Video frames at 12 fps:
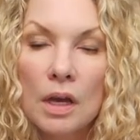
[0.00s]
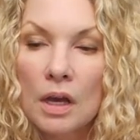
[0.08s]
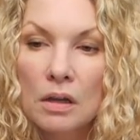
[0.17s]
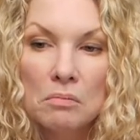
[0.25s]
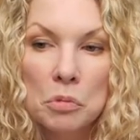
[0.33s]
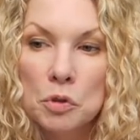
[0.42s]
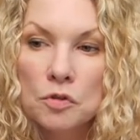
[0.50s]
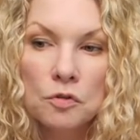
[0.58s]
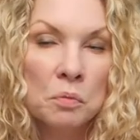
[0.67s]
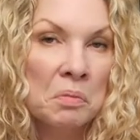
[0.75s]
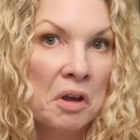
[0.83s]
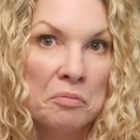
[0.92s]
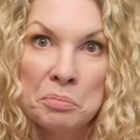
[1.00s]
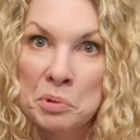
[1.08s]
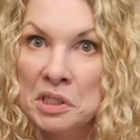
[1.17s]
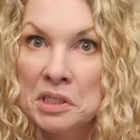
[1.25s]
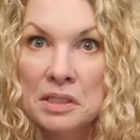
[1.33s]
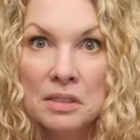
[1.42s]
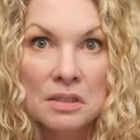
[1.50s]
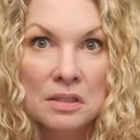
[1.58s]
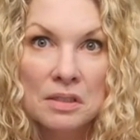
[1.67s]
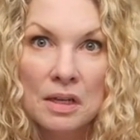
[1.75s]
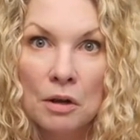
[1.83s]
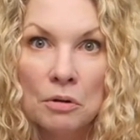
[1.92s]
And most of them have pretty
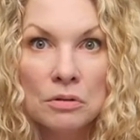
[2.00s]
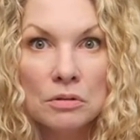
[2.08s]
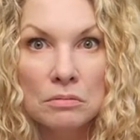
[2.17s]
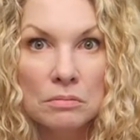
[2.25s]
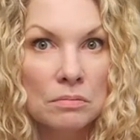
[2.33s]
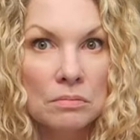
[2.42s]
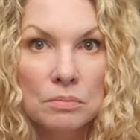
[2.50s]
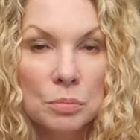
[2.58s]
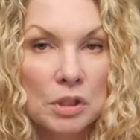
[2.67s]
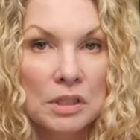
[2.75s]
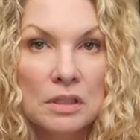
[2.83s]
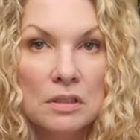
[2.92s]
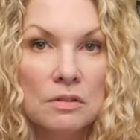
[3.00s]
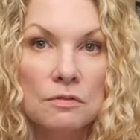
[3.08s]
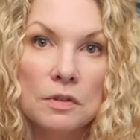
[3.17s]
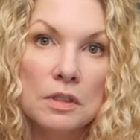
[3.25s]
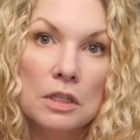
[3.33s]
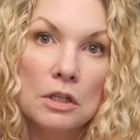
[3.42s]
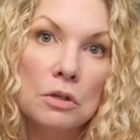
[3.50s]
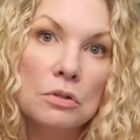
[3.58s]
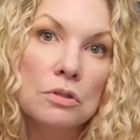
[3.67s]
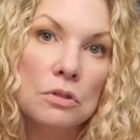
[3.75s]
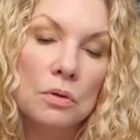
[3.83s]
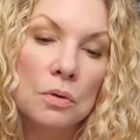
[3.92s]
decent sound and pretty decent video.
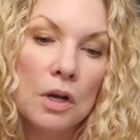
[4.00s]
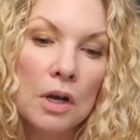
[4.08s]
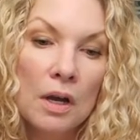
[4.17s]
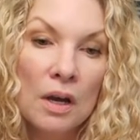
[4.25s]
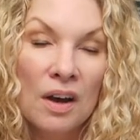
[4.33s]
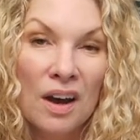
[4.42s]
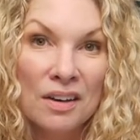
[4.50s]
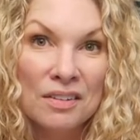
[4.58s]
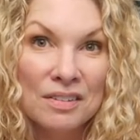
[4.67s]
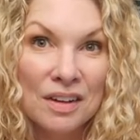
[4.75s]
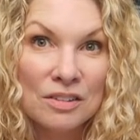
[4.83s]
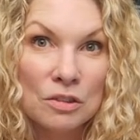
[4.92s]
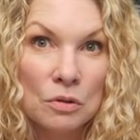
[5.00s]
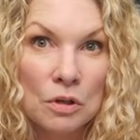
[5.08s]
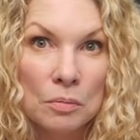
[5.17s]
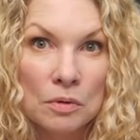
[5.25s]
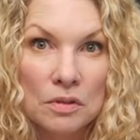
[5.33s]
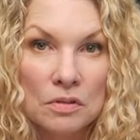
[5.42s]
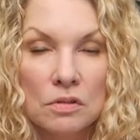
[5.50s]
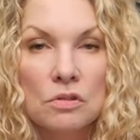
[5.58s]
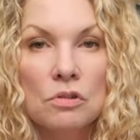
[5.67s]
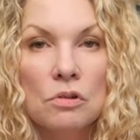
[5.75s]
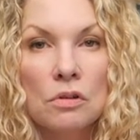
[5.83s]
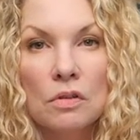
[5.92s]
So I think that's a great place to
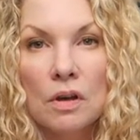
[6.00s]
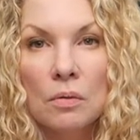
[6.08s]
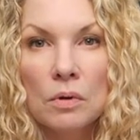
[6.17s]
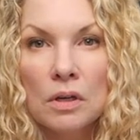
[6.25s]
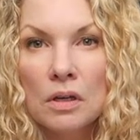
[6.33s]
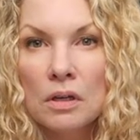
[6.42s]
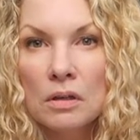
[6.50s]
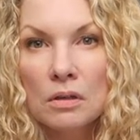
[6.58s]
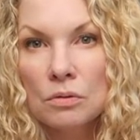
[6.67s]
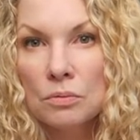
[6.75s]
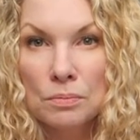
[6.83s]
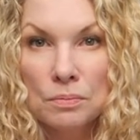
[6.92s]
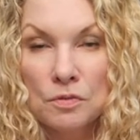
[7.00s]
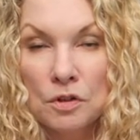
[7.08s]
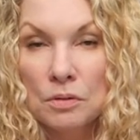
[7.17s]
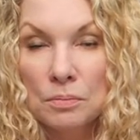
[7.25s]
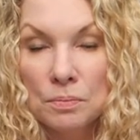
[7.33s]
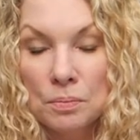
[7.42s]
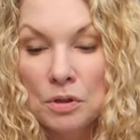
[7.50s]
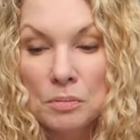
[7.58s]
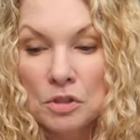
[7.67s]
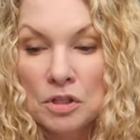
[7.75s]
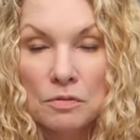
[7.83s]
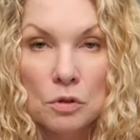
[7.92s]
start. That way you pretty
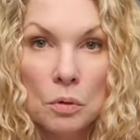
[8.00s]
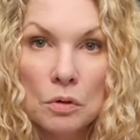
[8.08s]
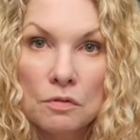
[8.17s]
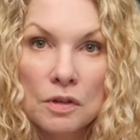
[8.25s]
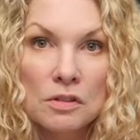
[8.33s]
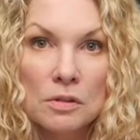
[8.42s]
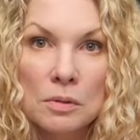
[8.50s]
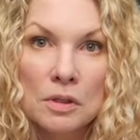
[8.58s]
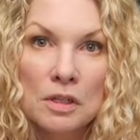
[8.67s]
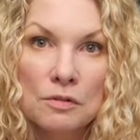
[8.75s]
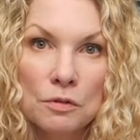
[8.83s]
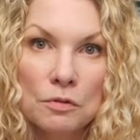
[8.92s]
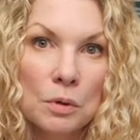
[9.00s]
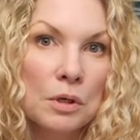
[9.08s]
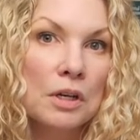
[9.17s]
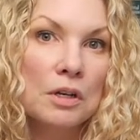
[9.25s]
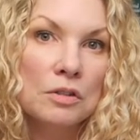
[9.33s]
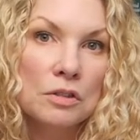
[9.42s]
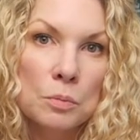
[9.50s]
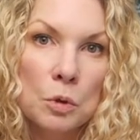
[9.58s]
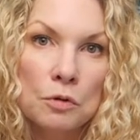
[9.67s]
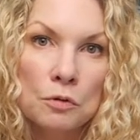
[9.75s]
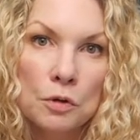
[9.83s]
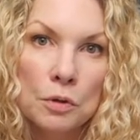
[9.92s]
much have no investment if you've already got a
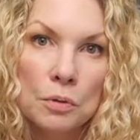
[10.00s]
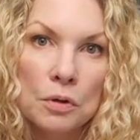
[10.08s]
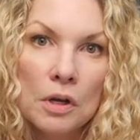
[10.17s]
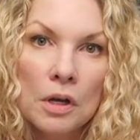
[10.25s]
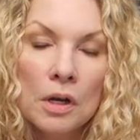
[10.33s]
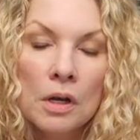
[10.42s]
smartphone.